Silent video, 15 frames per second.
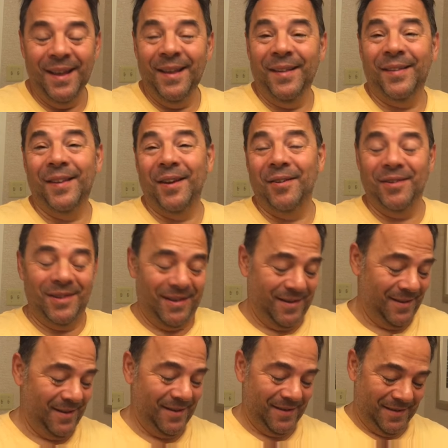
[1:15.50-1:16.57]
So,
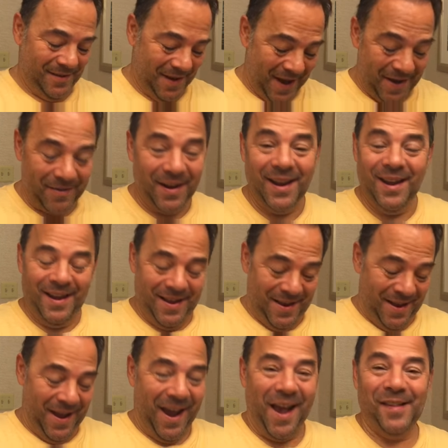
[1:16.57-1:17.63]
anyway,
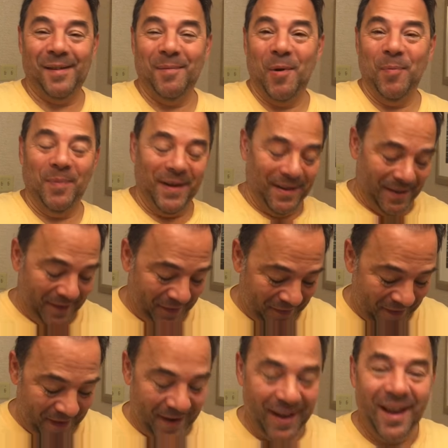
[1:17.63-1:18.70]
as I'm opening this
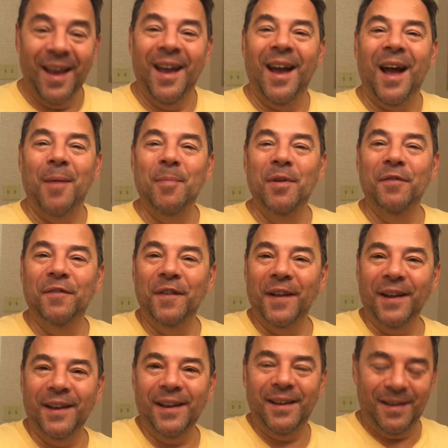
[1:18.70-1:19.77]
thing, I'm in
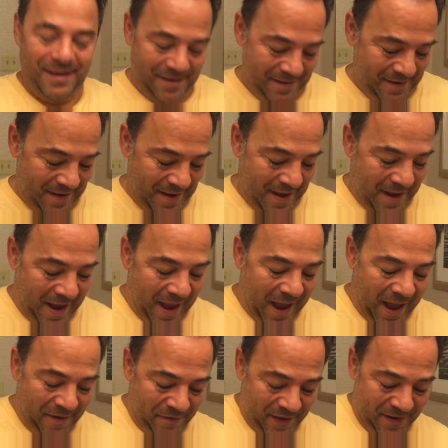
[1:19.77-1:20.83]
Philly. I
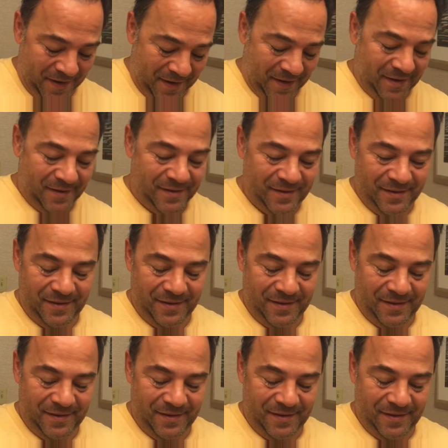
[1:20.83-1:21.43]
have a uh,